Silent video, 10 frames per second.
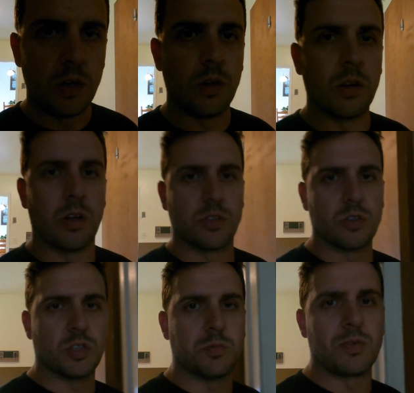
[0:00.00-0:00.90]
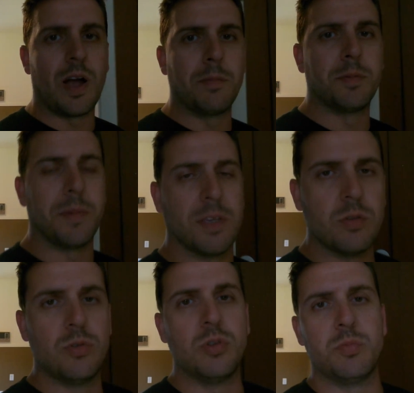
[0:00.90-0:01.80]
You can also subscribe to my
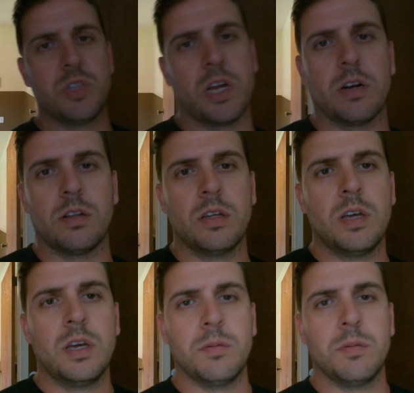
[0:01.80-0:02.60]
YouTube channel.